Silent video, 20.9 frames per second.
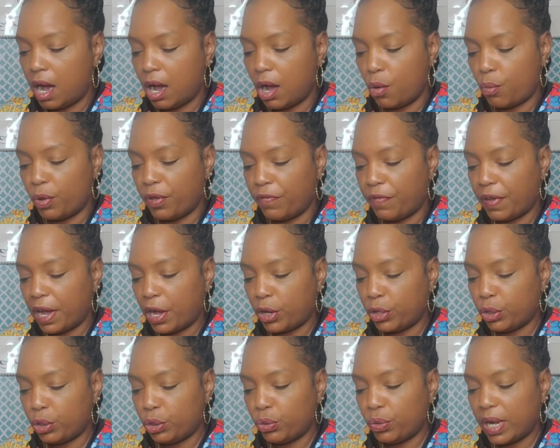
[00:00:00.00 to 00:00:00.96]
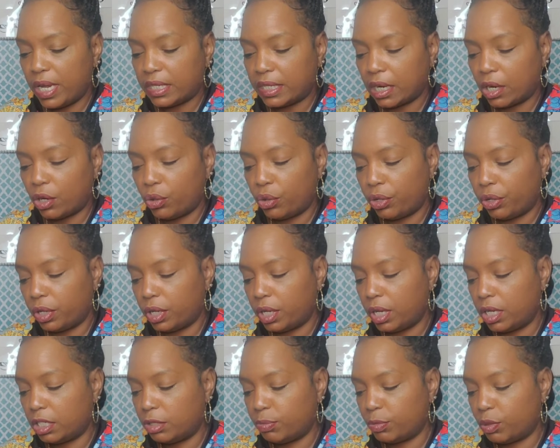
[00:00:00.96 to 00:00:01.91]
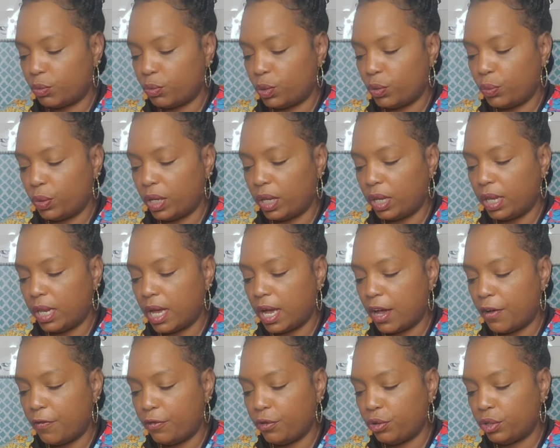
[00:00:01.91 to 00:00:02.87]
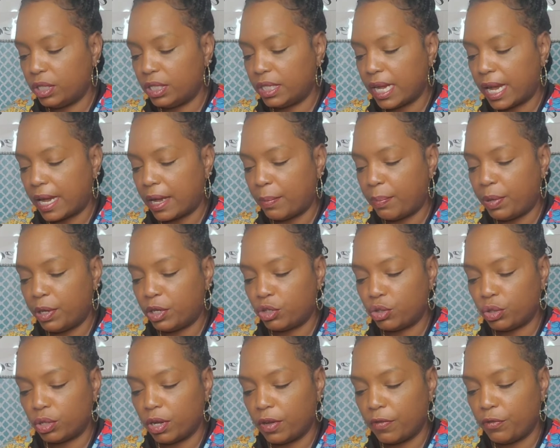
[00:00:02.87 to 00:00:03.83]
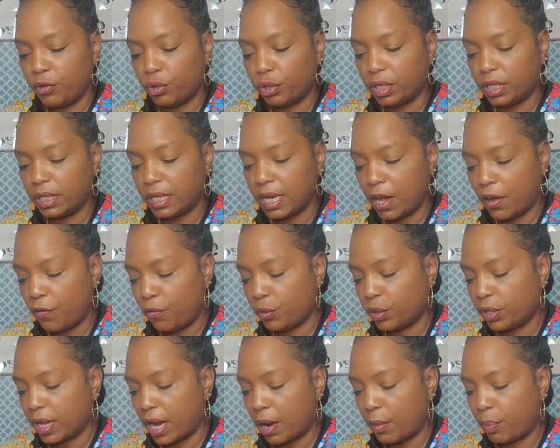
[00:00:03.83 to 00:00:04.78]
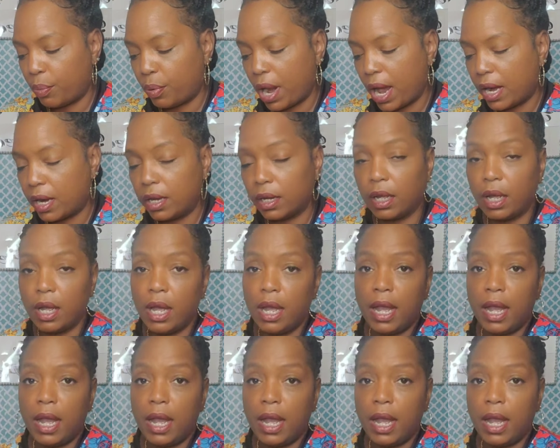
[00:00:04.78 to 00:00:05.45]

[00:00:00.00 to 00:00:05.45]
We value you as our loyal customer. We would love for you to take a picture of yourself with our product.